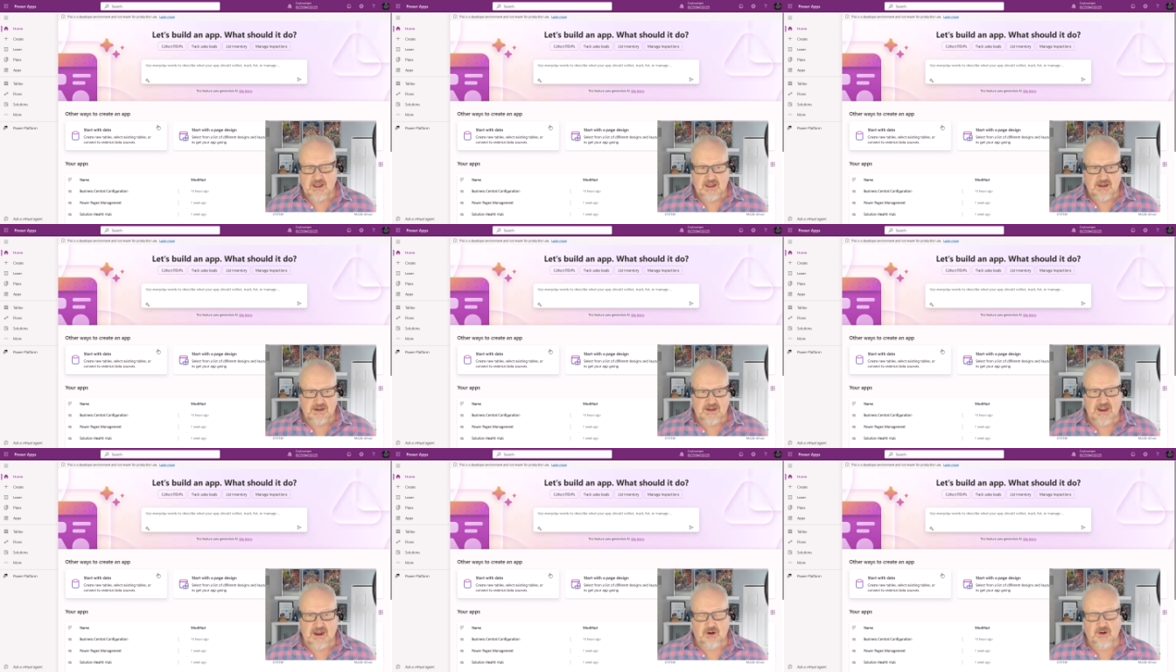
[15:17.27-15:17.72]

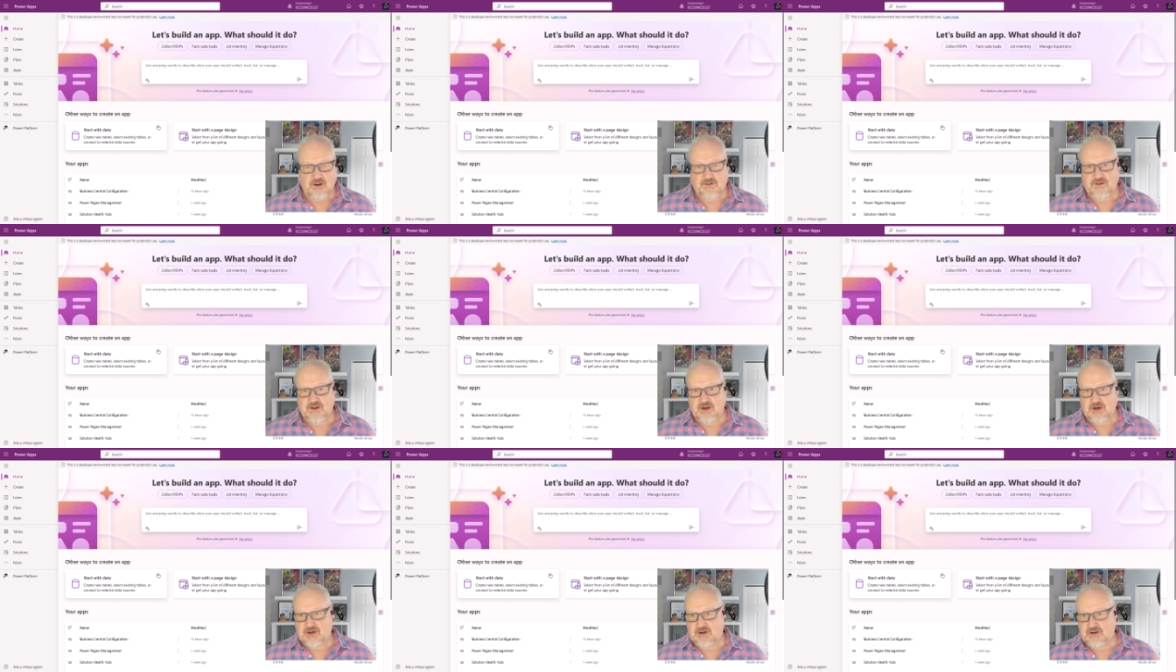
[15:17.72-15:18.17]
Now,
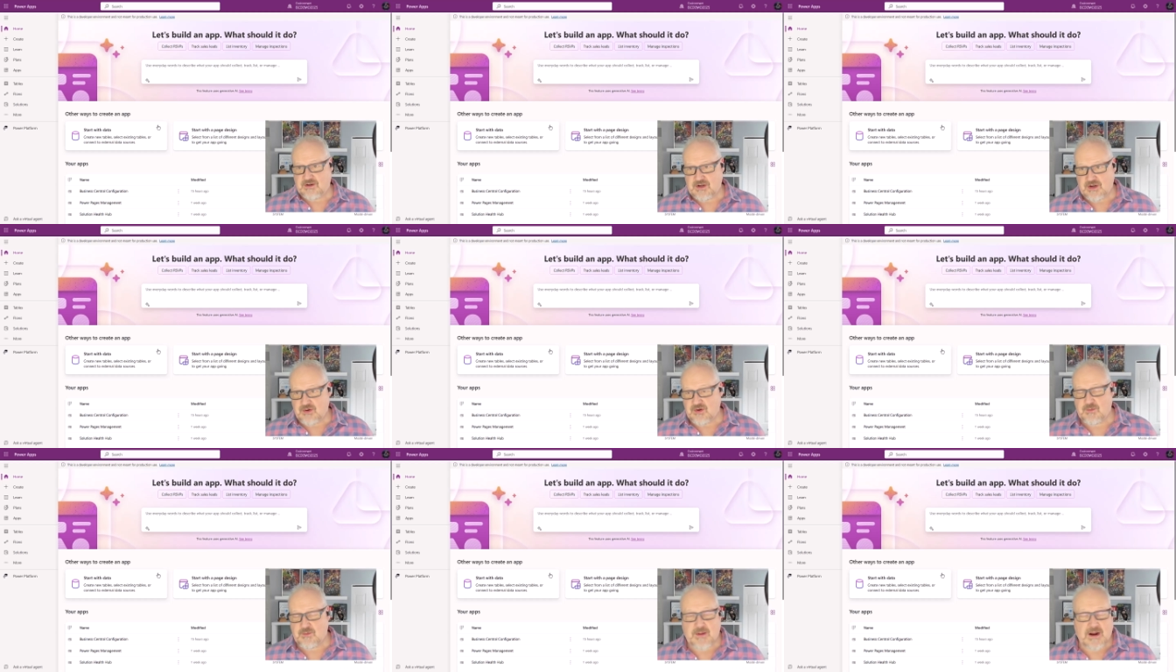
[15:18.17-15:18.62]
if you're
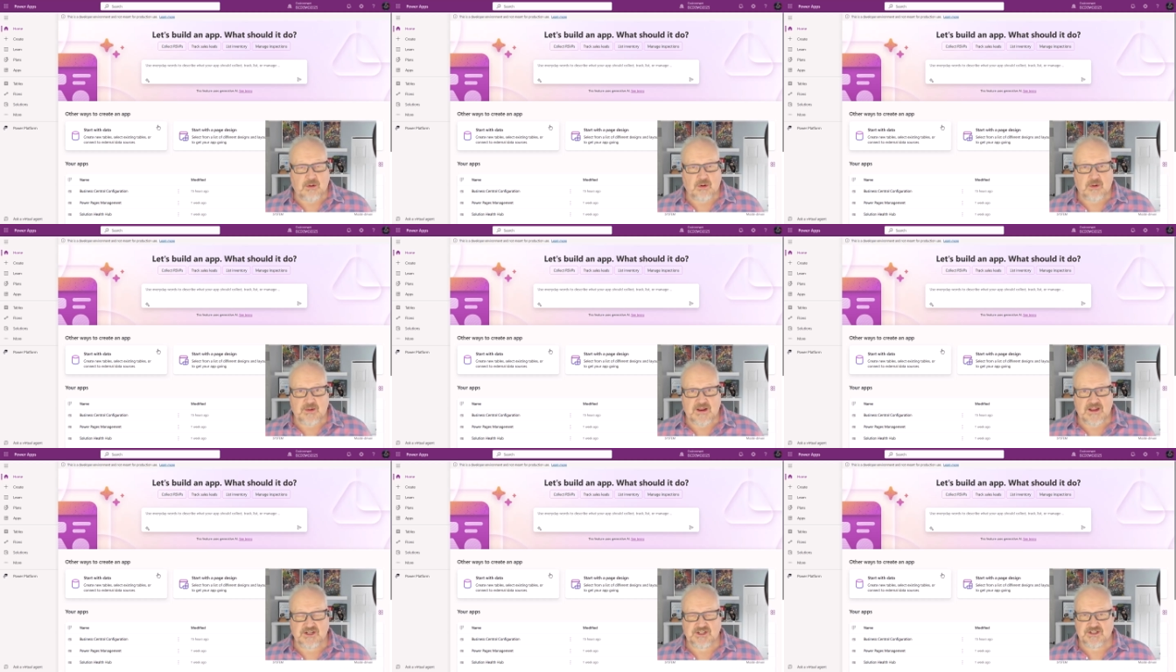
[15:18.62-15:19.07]
new to Power
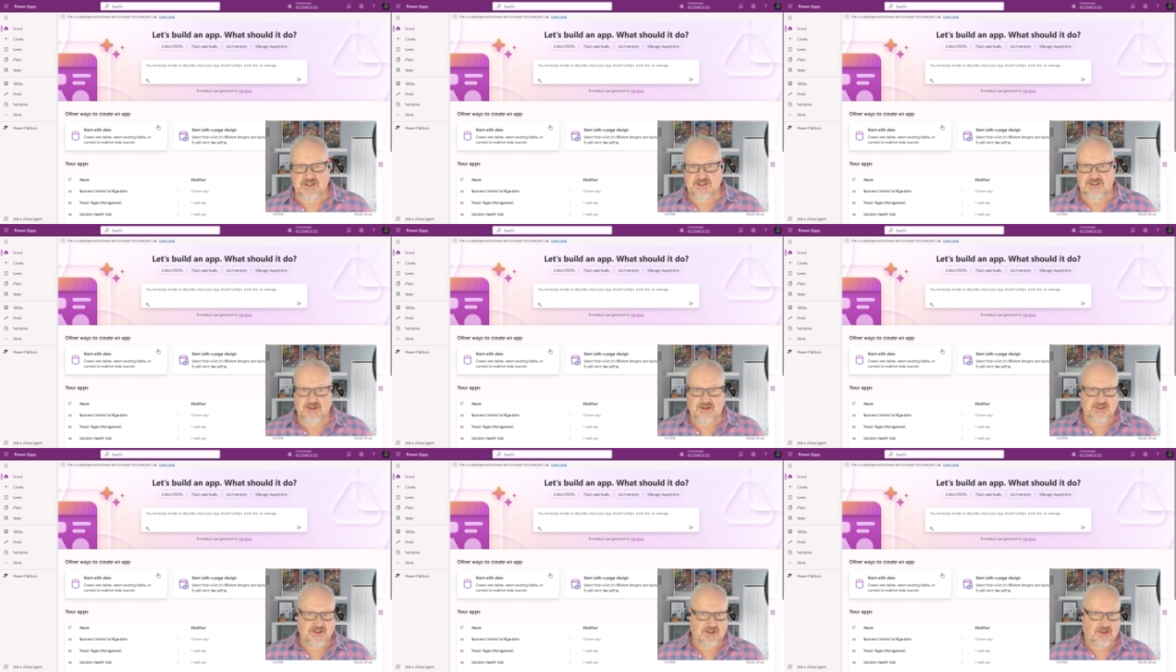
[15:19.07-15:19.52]

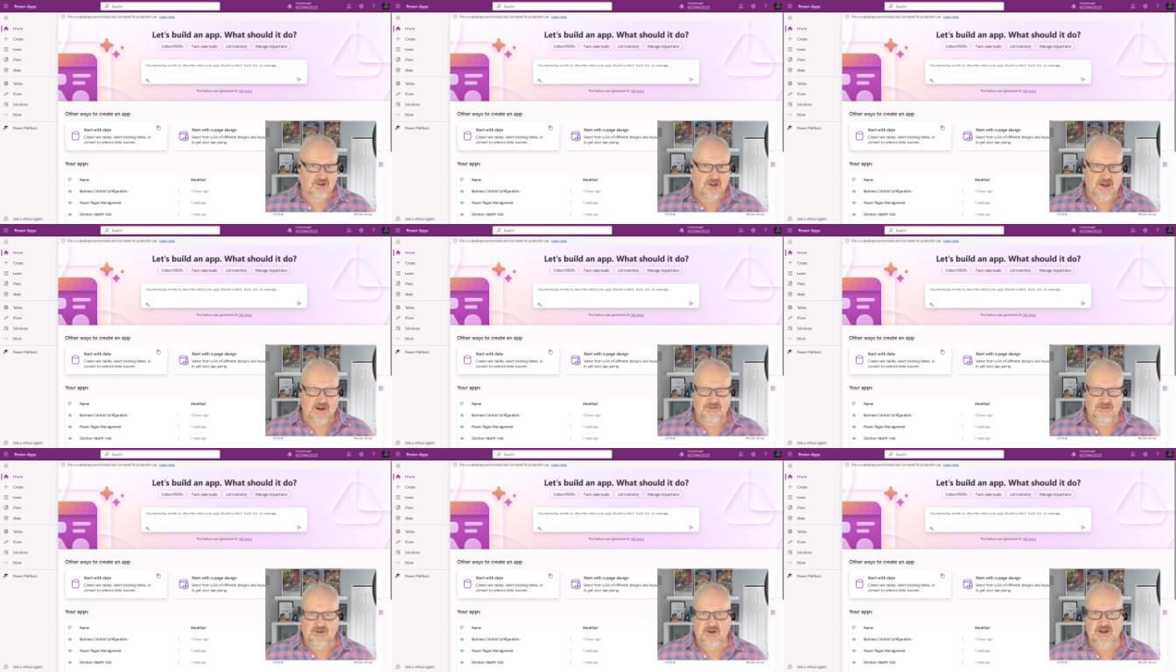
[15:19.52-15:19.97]
Pages, there's a
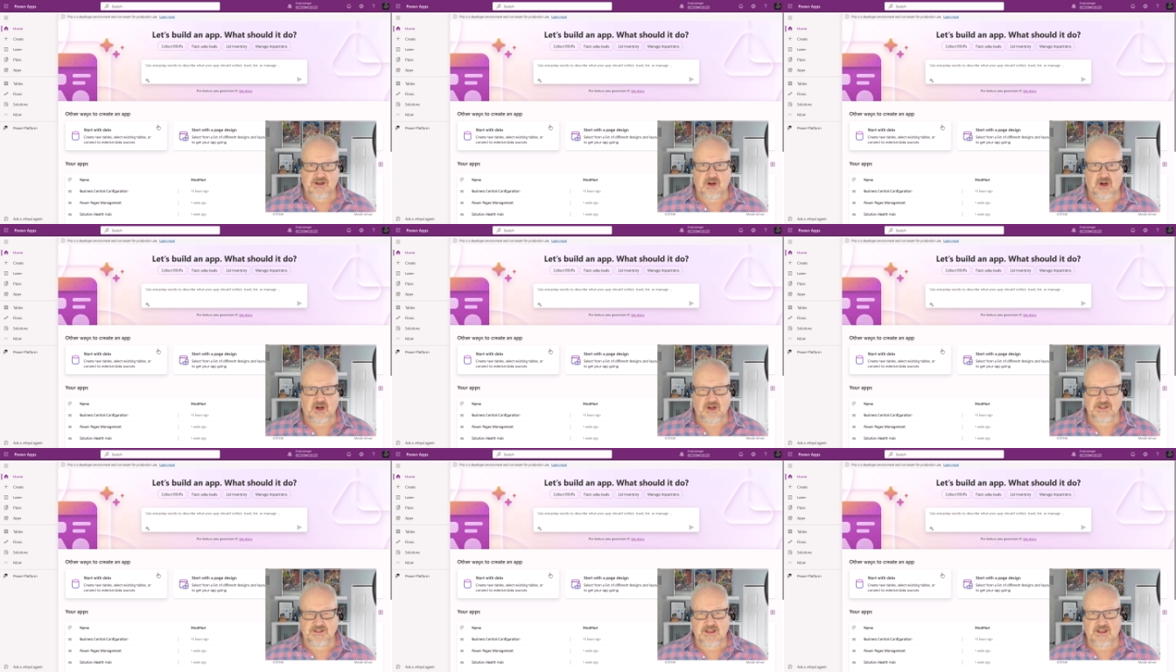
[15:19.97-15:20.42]
lot of great
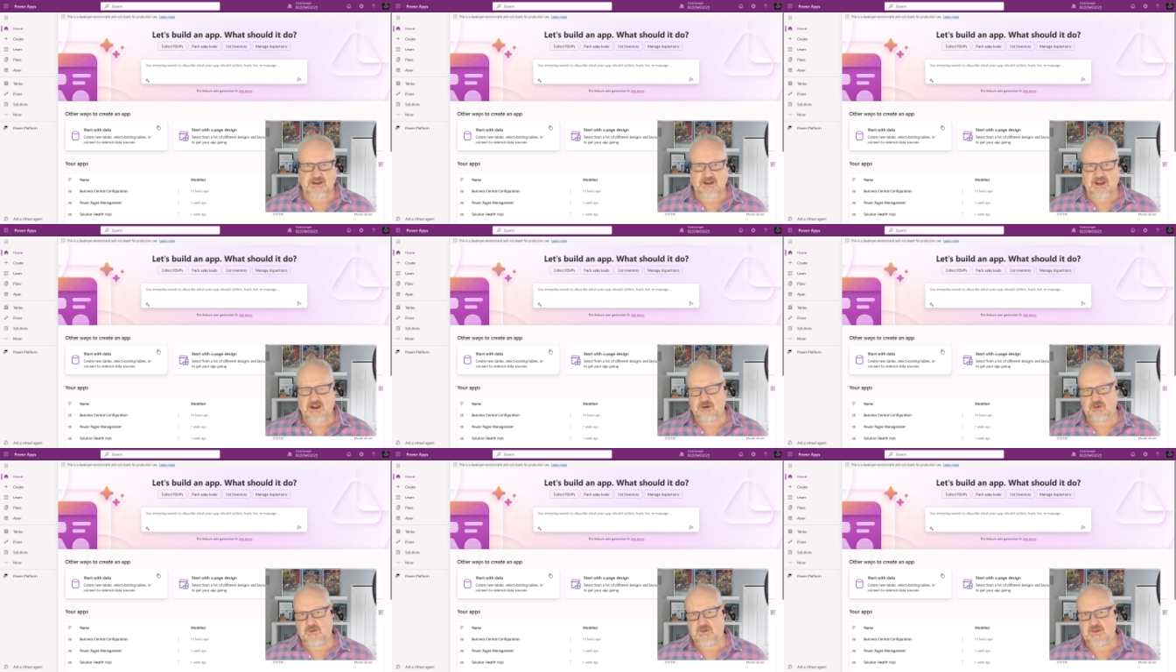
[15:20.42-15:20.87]
content
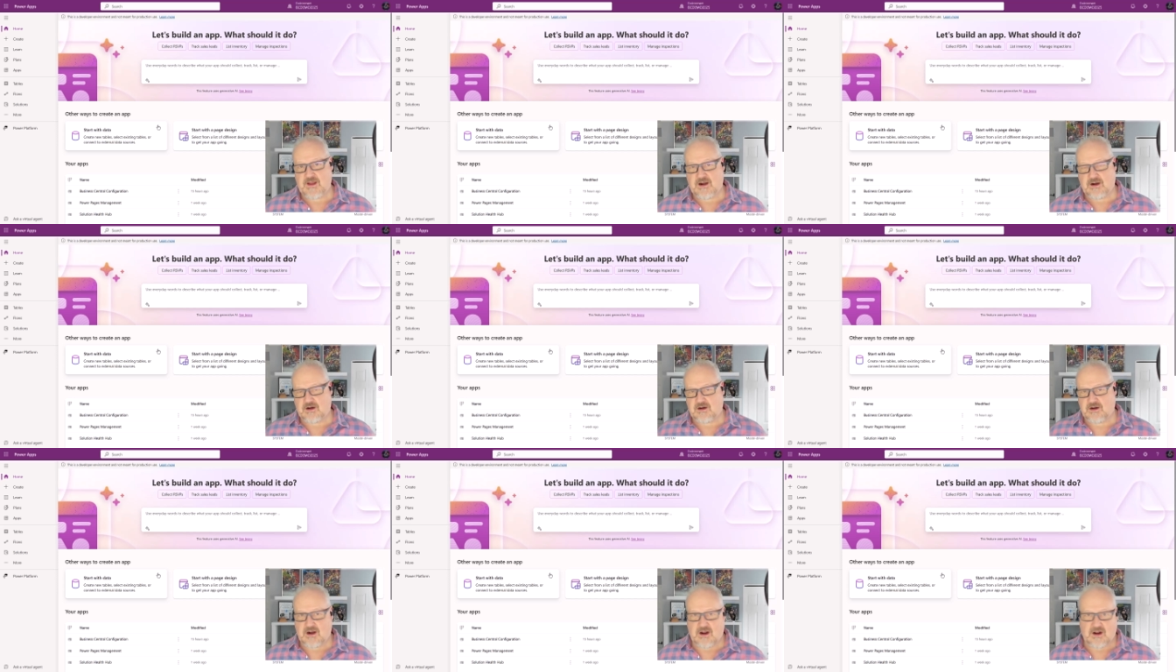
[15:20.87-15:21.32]
out
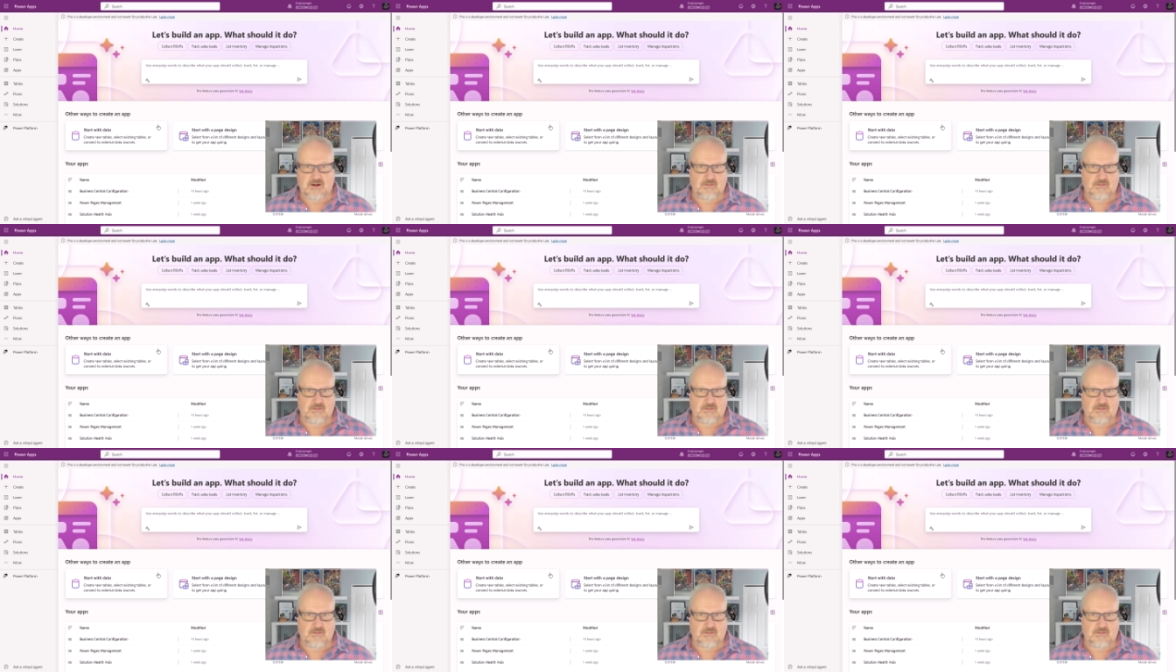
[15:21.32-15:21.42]
there.